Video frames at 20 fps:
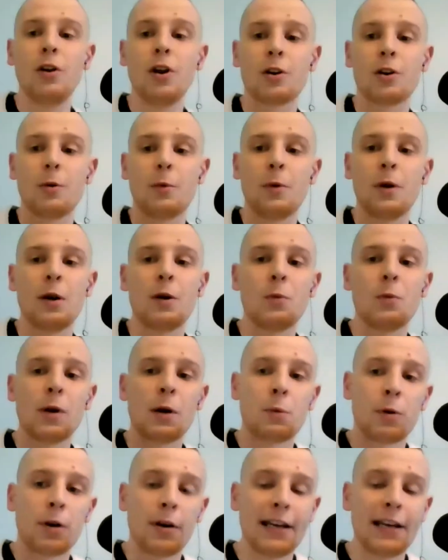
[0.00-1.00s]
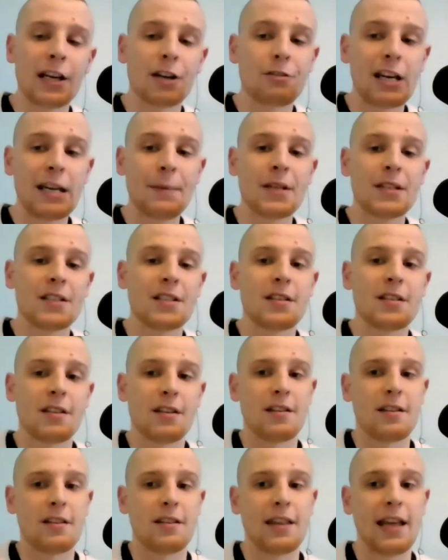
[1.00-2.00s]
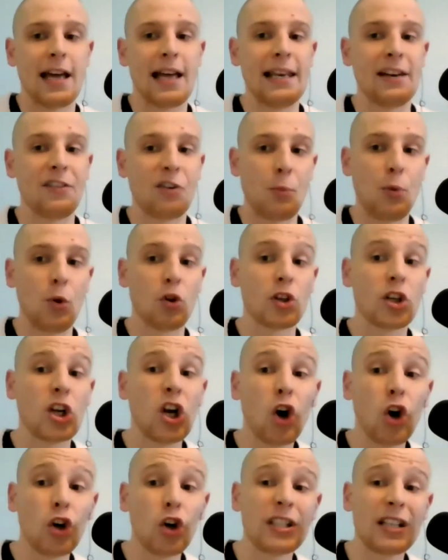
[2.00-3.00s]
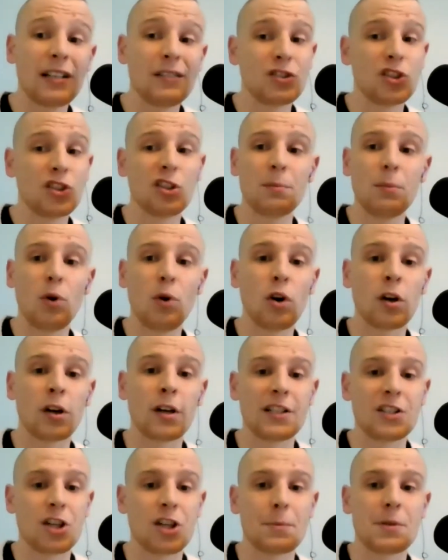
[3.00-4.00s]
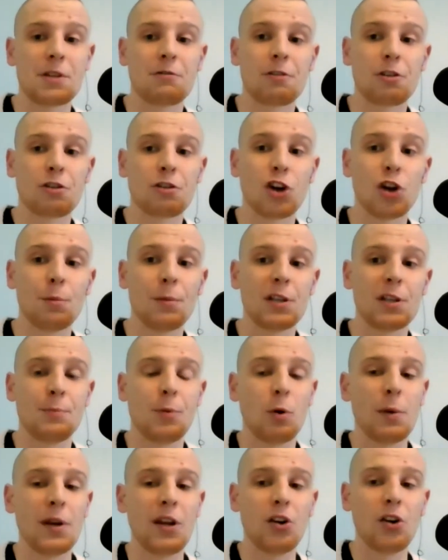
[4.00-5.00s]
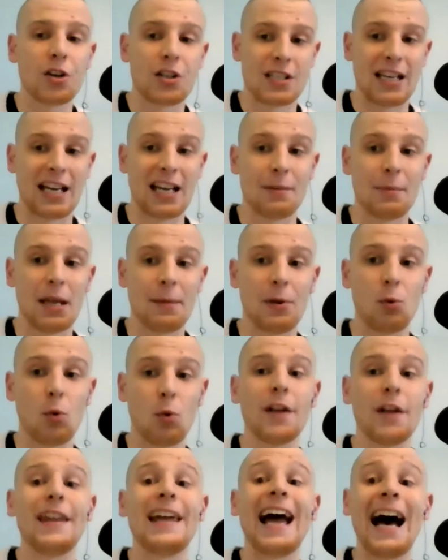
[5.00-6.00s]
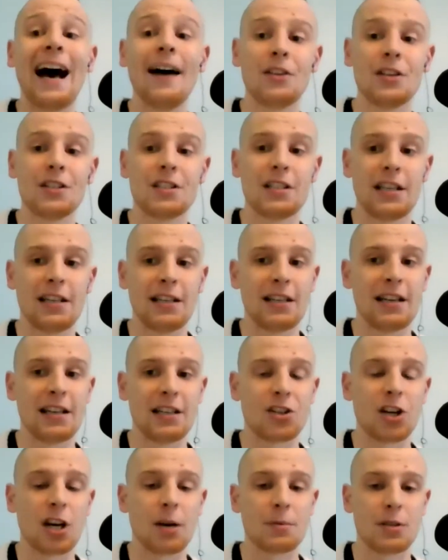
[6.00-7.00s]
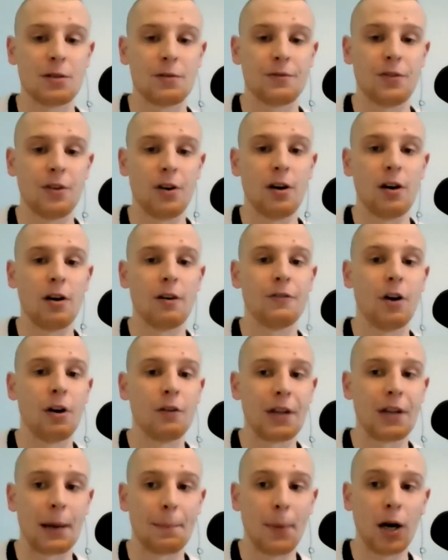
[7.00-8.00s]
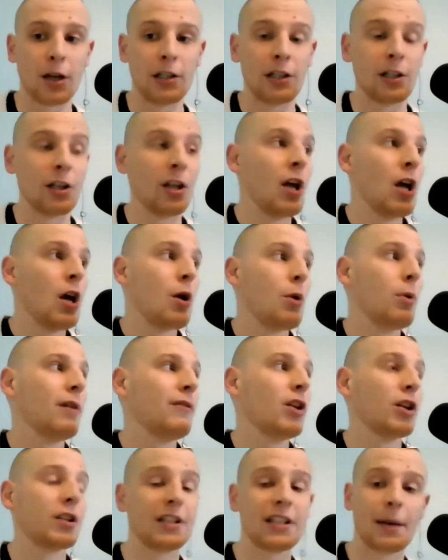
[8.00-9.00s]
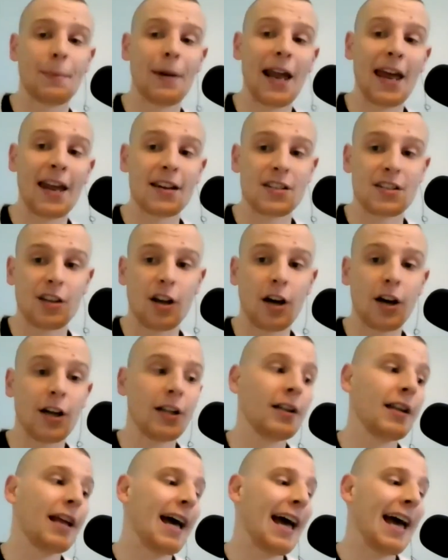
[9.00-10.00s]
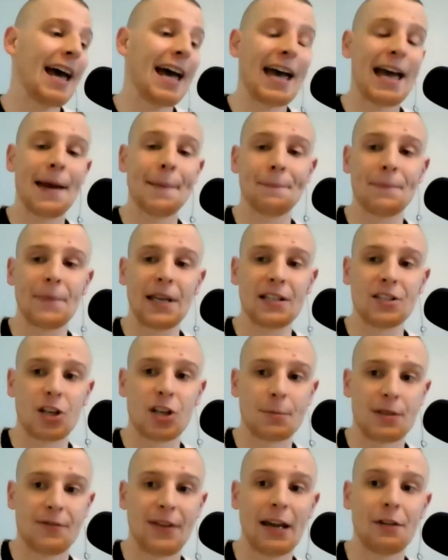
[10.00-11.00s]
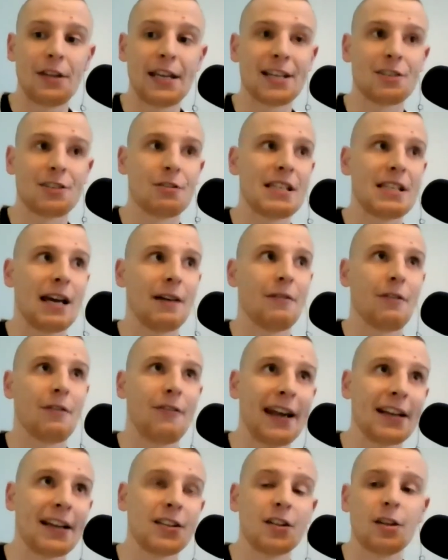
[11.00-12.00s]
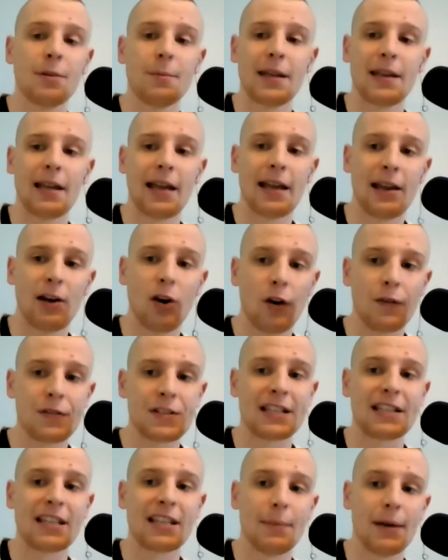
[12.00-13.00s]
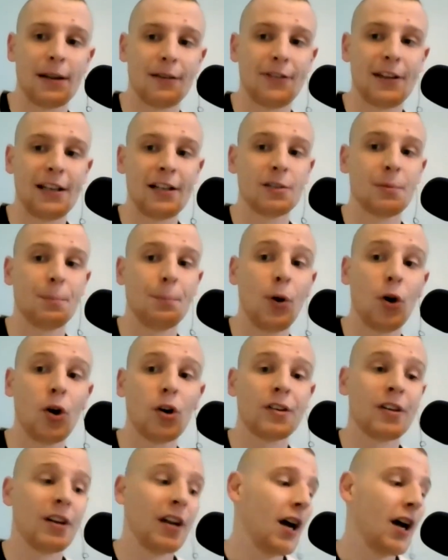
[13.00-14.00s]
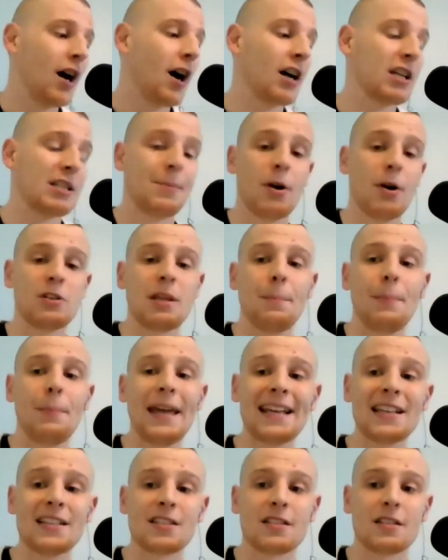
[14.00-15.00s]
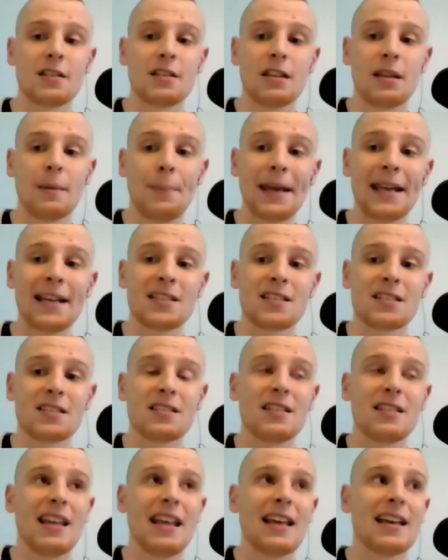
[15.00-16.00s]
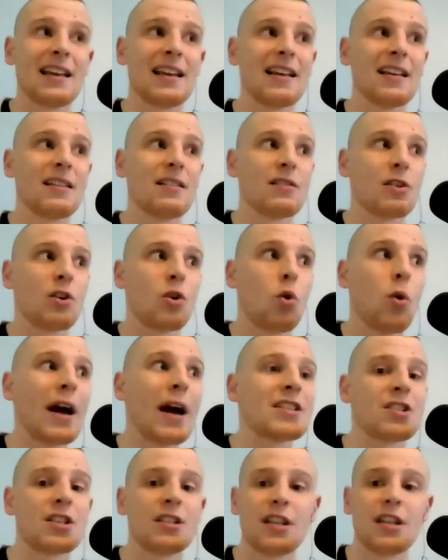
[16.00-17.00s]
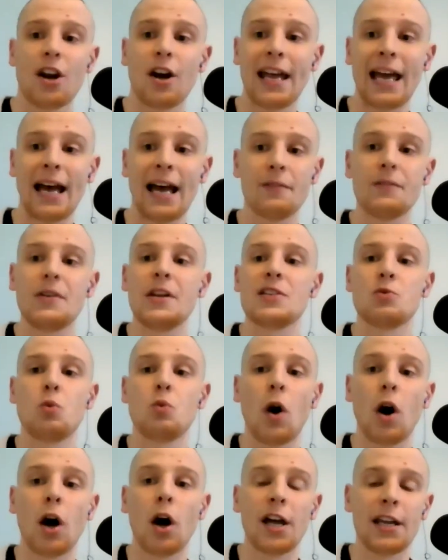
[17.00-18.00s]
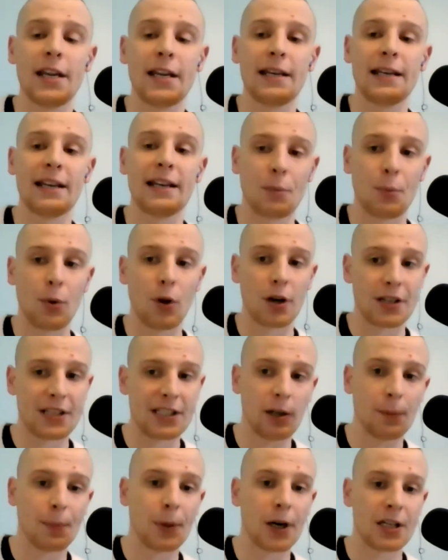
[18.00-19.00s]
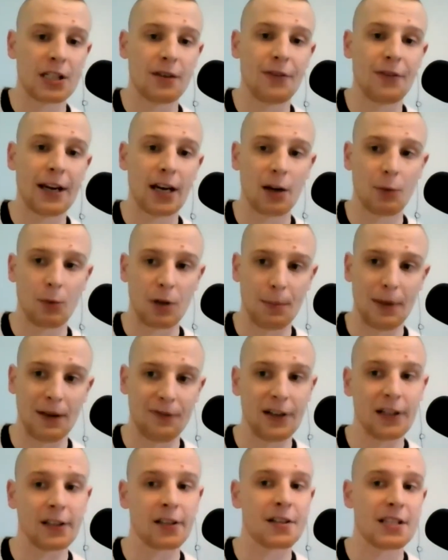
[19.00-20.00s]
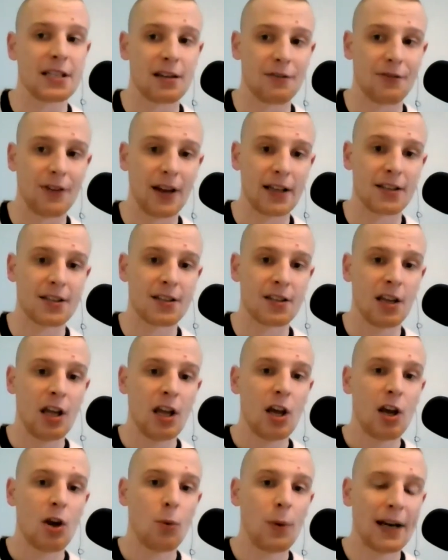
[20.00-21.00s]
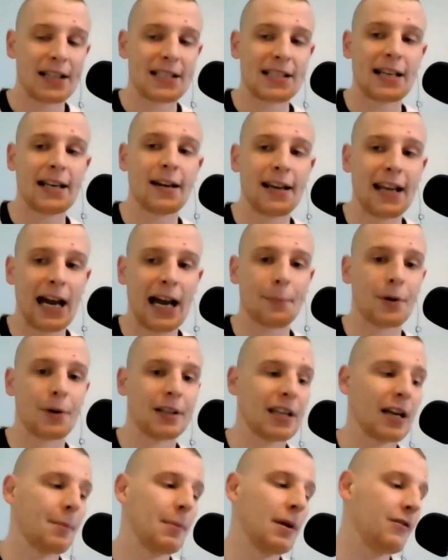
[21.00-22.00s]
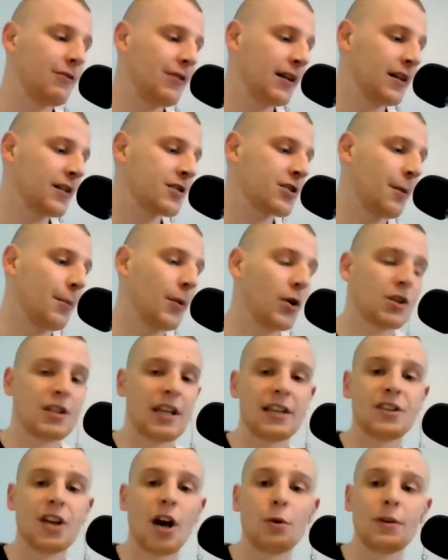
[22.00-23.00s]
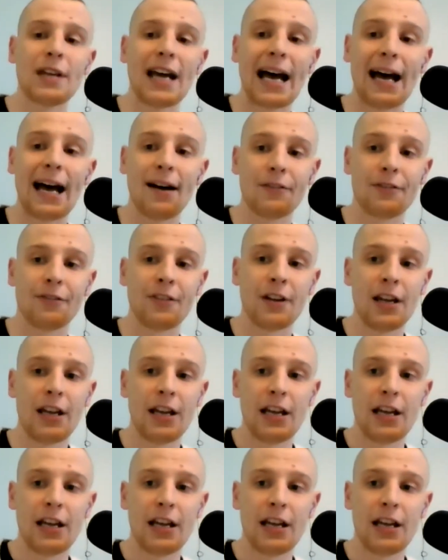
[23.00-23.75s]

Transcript: look, we're in agreement that Liverpool could have done more in terms of recruitment, but we understand maybe why they haven't in terms of their model. We've looked at their playing style in terms of how the injuries have affected them and offset their midfield. But I suppose the biggest question that I have is why Liverpool are still persevering with midfielders in defence when it's clearly hampering their midfield so much. They don't have